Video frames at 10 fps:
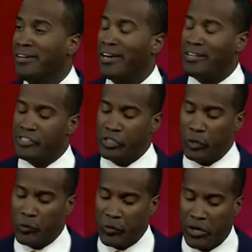and it's
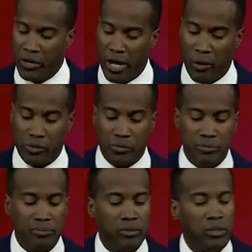0300 hours.
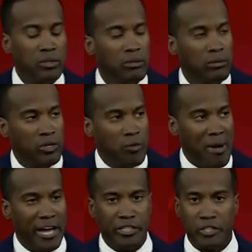Your
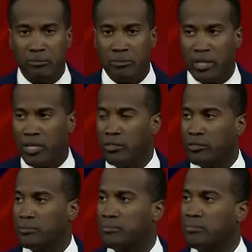manager, killed.